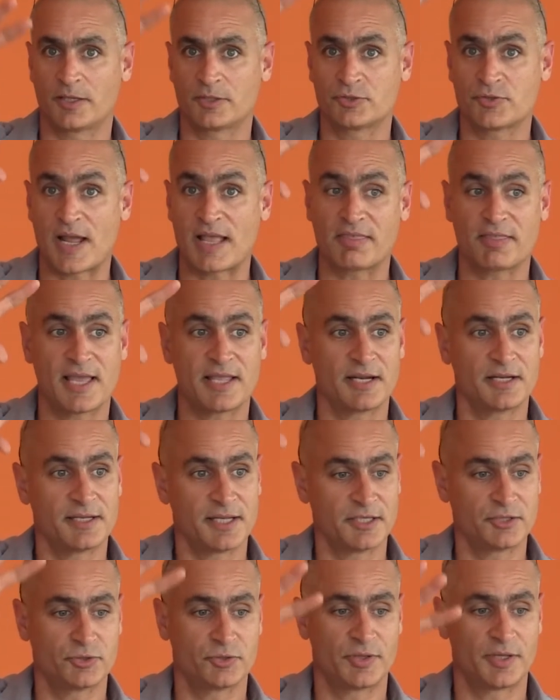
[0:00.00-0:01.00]

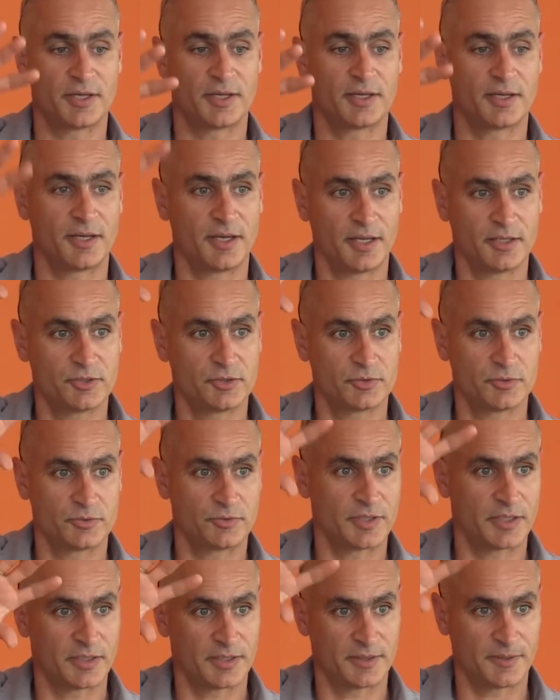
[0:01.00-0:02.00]
translated into the
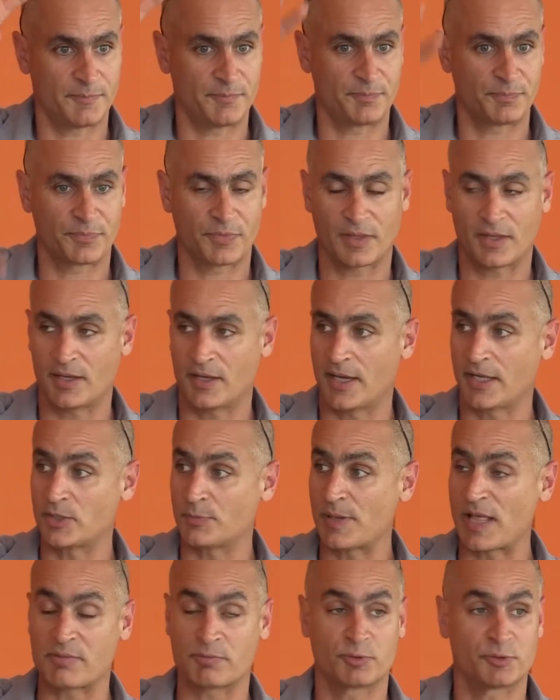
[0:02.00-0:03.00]

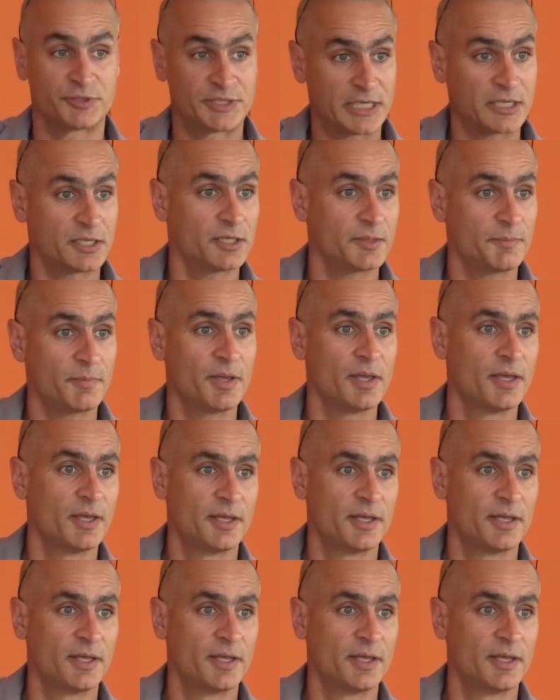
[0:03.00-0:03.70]
endoplasmic reticulum.